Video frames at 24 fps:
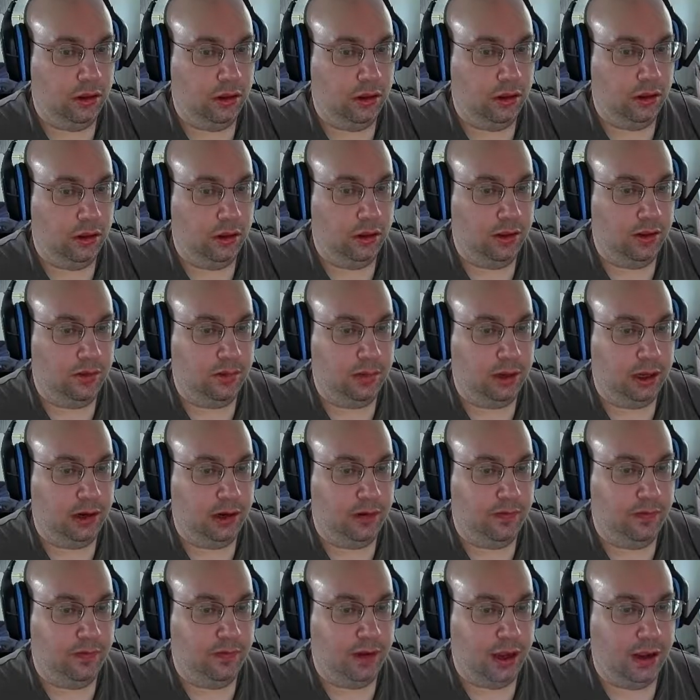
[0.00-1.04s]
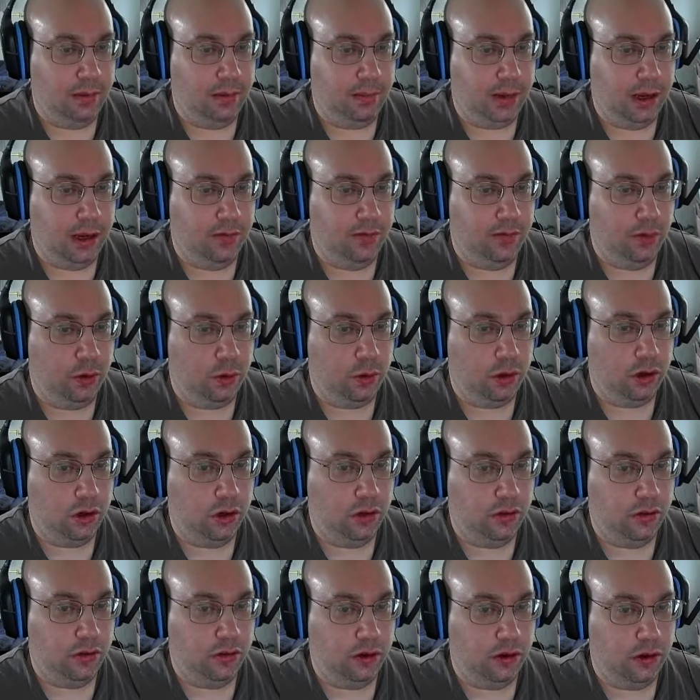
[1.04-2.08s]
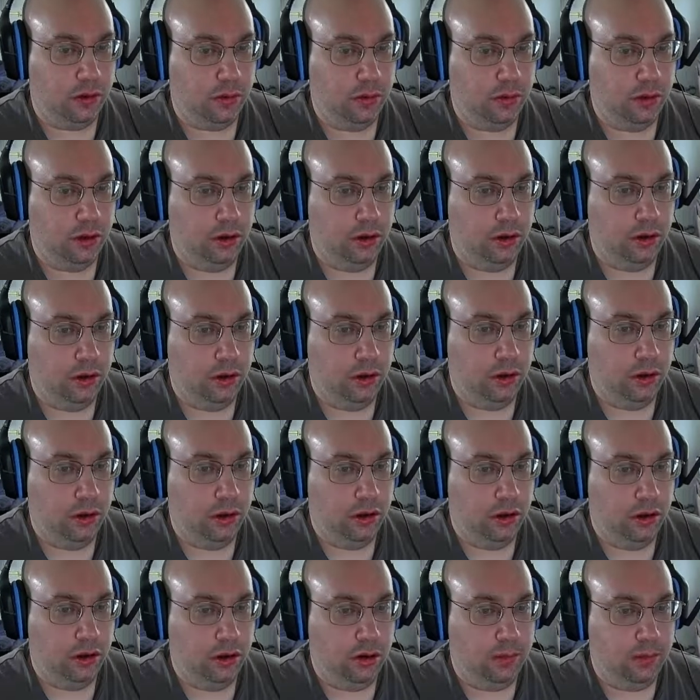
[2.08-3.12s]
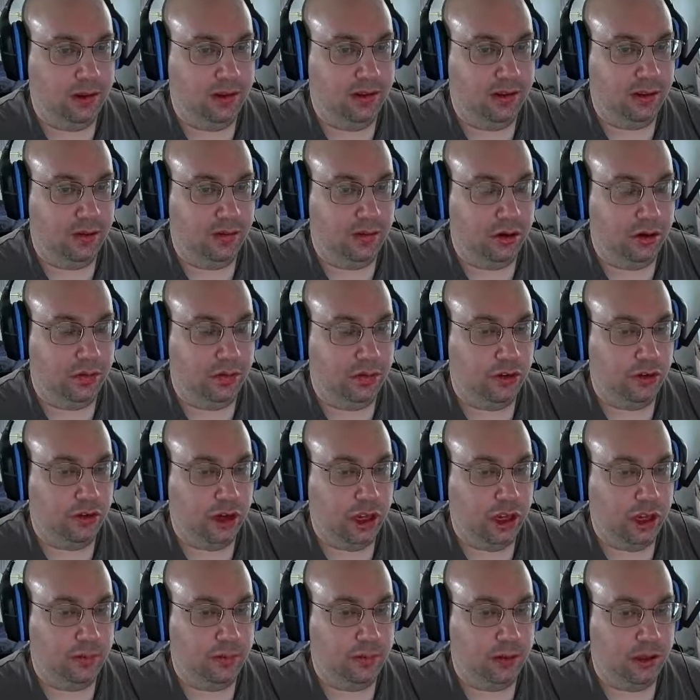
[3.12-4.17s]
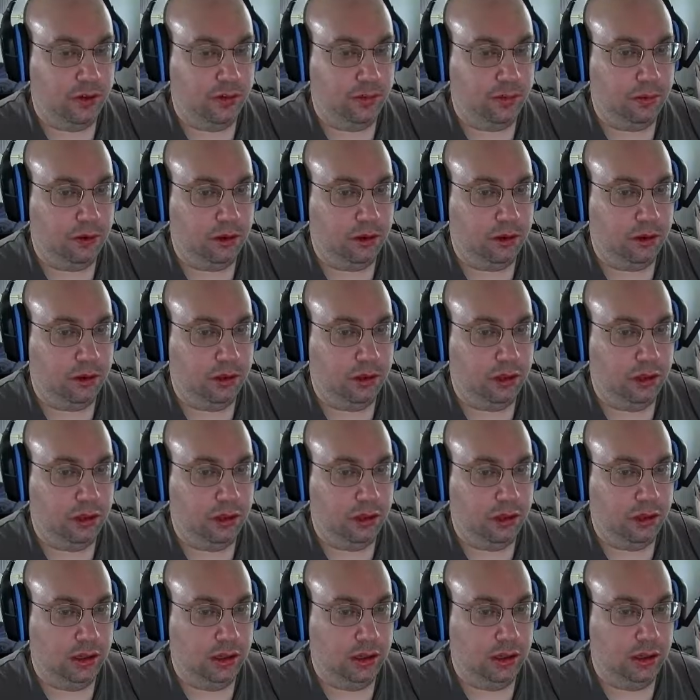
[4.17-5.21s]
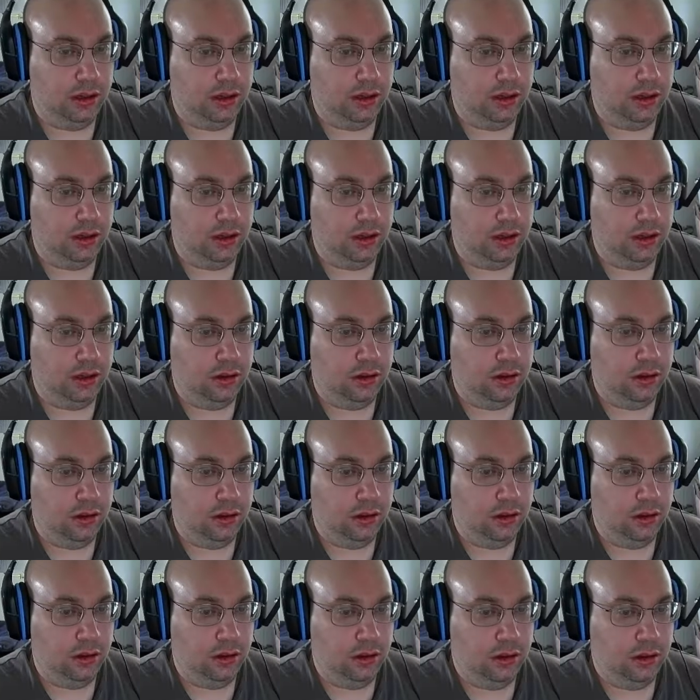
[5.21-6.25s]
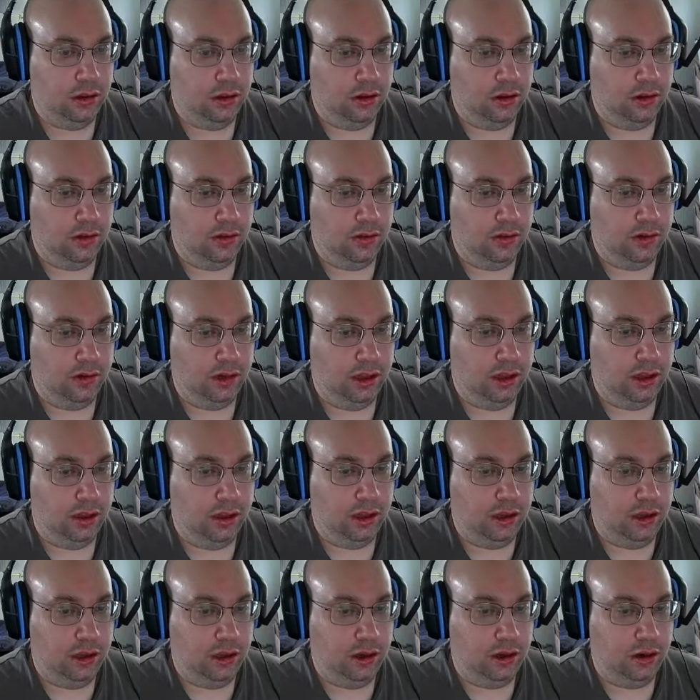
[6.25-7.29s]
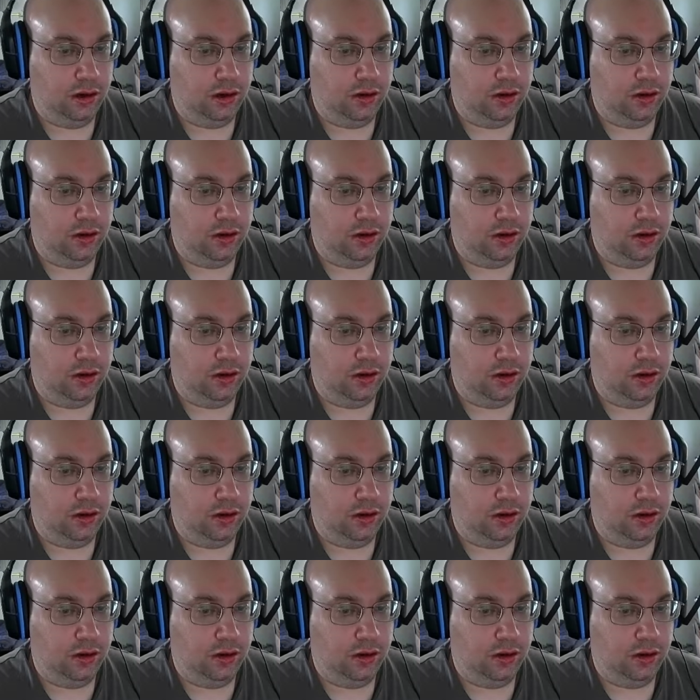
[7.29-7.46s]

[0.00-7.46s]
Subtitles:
let's make it a 5x4. So a little bit different of a shape. Let's put the stand there.